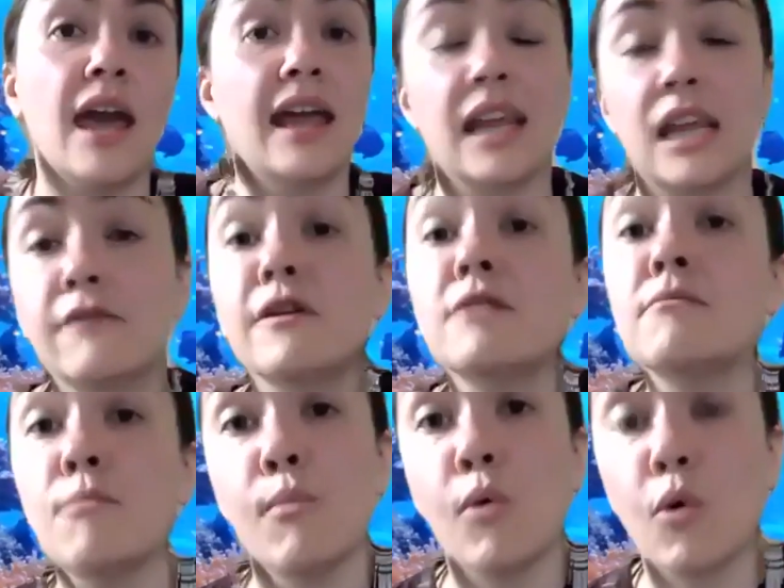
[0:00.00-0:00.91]
and
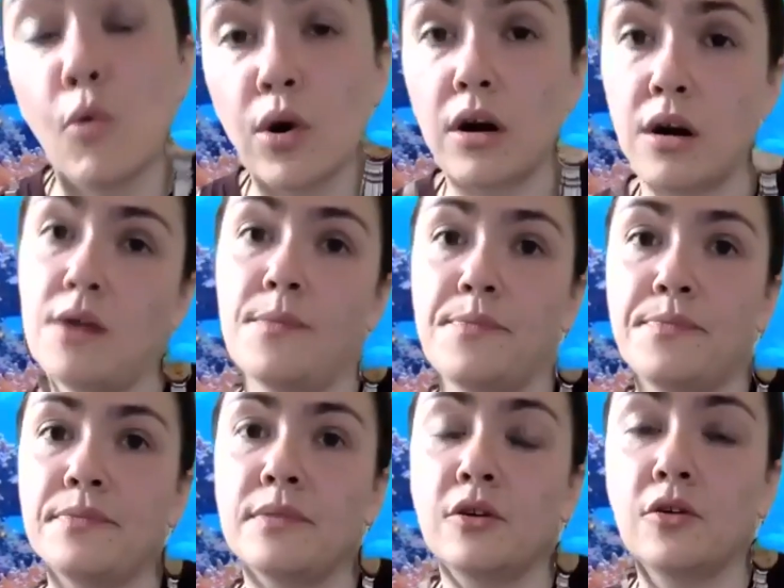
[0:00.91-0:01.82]
even more
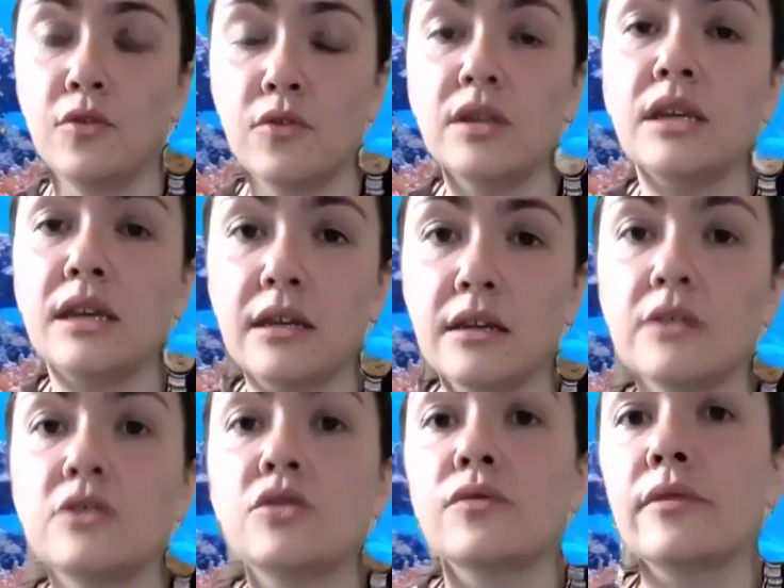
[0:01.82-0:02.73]
who
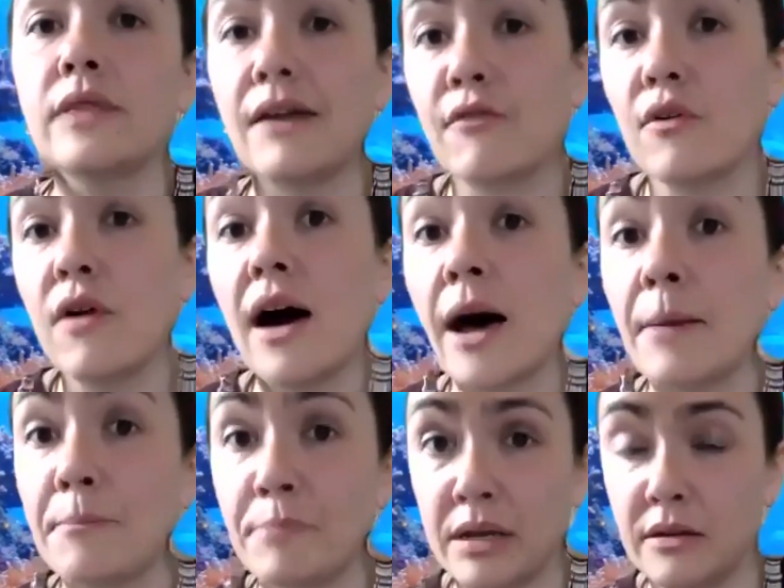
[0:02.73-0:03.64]
need to level
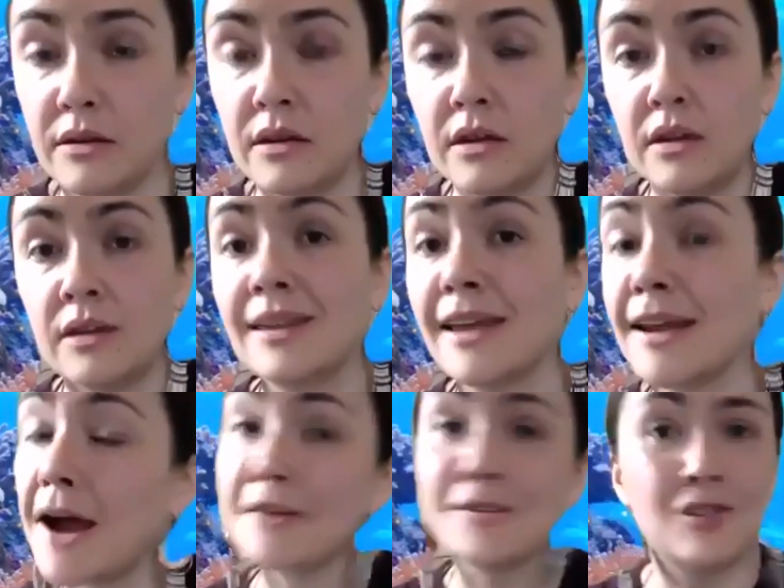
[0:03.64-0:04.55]
up get
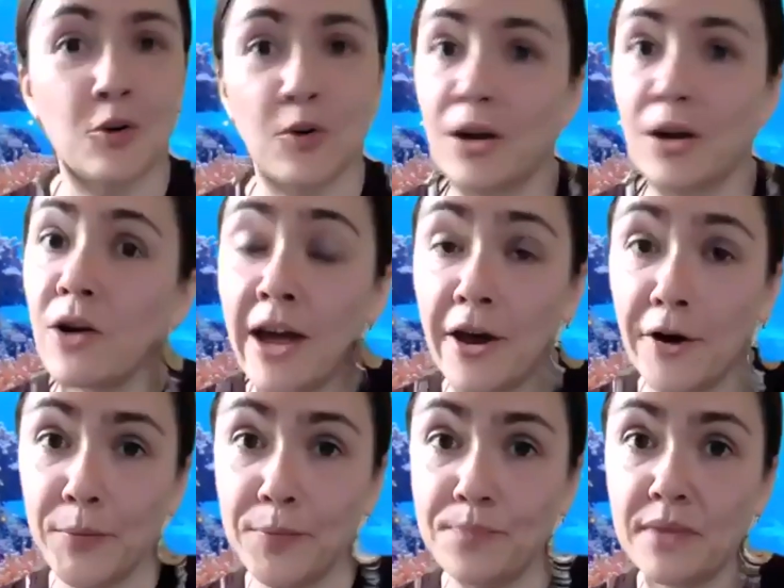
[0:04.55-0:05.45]
out of tutorial
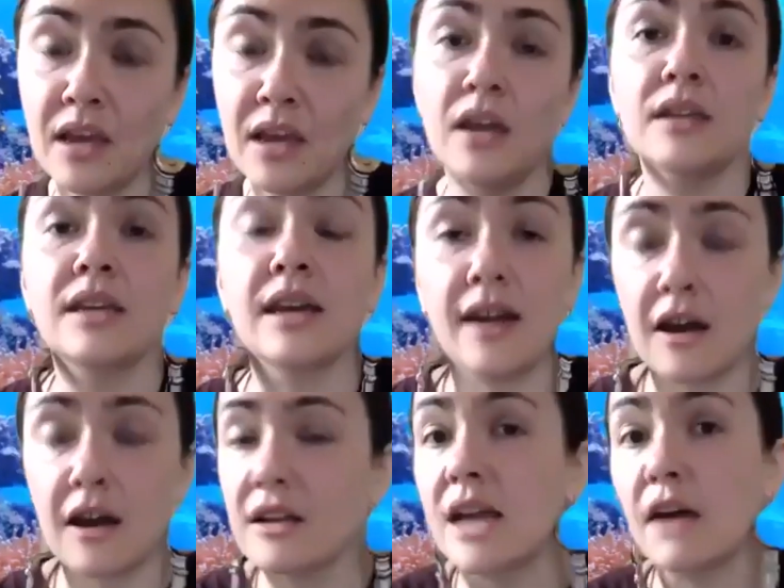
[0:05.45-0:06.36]
hell get
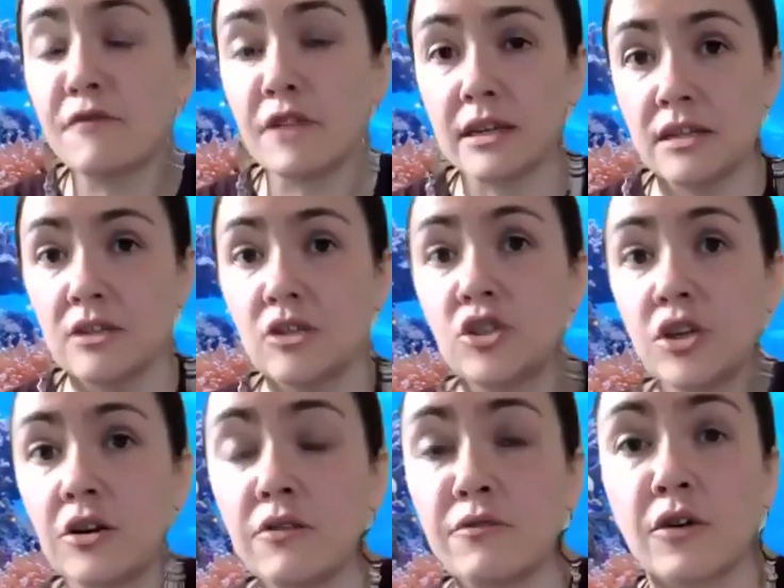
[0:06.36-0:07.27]
out of netflix and
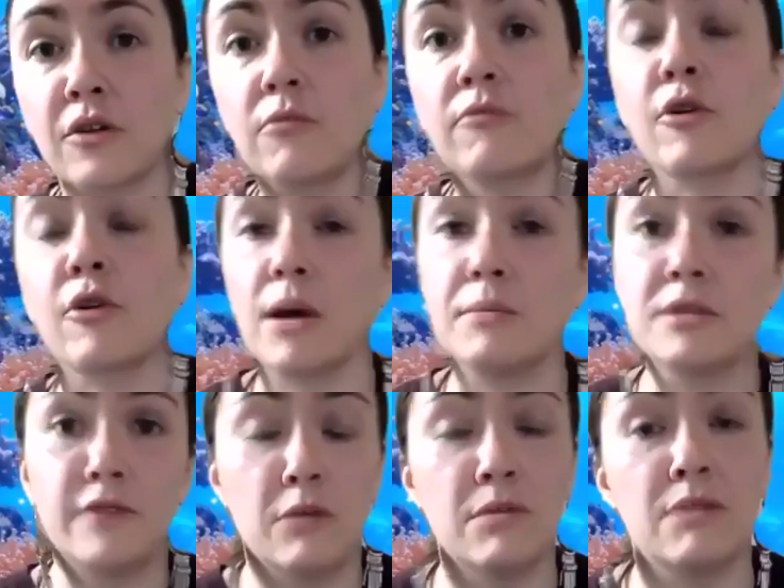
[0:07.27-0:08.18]
chill for for web
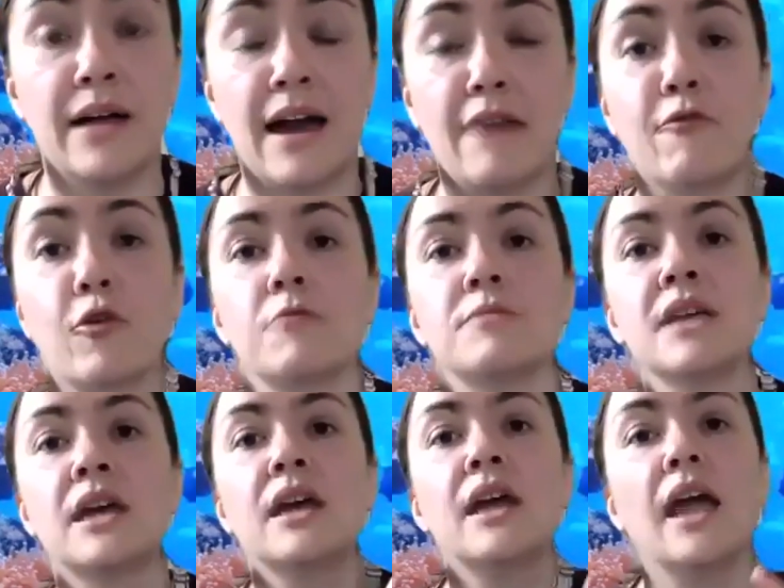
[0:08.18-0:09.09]
development platforms
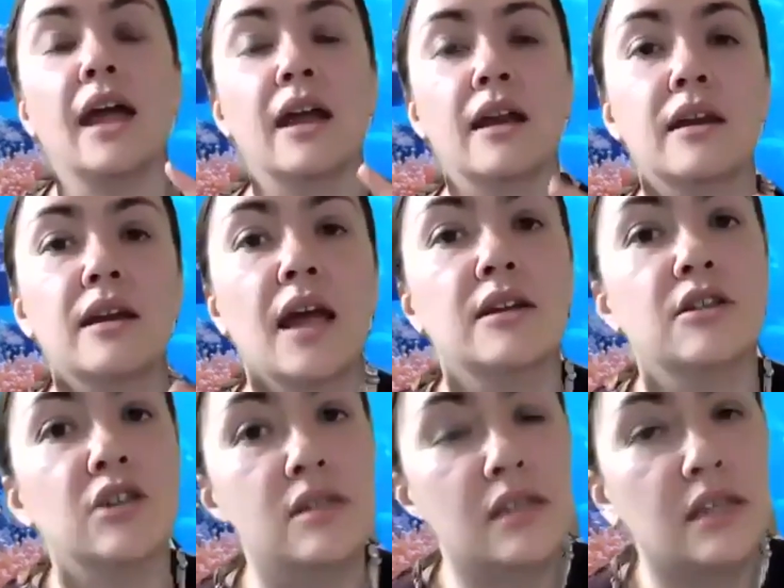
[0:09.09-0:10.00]
and and
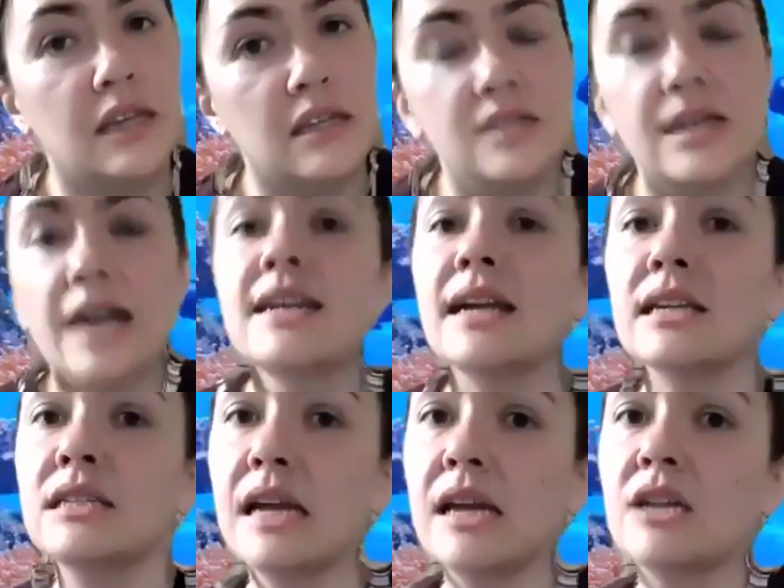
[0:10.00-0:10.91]
just get to that next
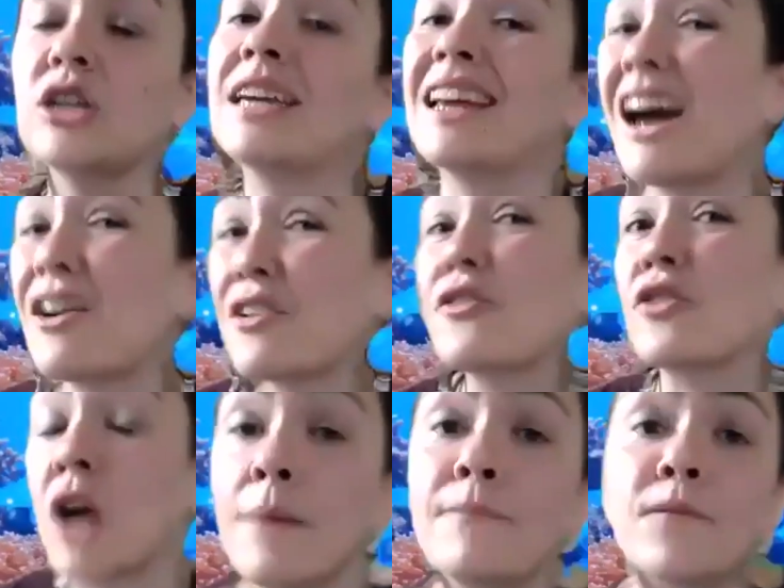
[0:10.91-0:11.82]
stage and get out of their
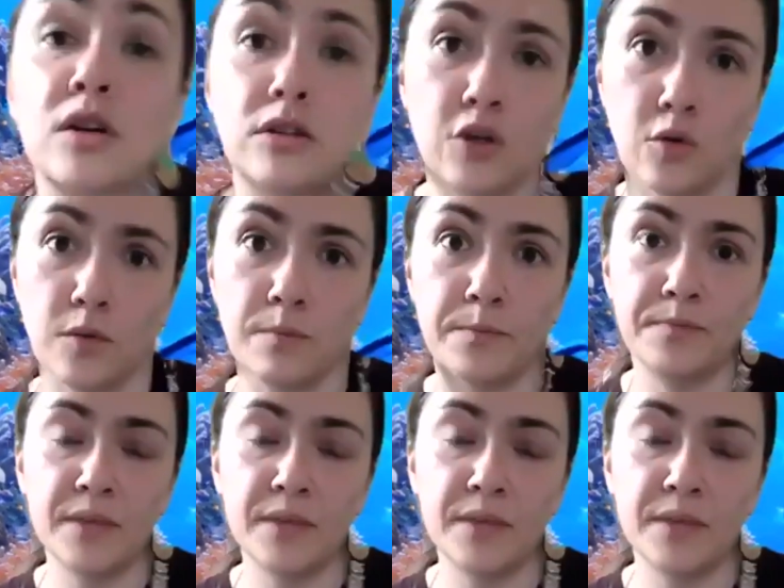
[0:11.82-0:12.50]
comfort zone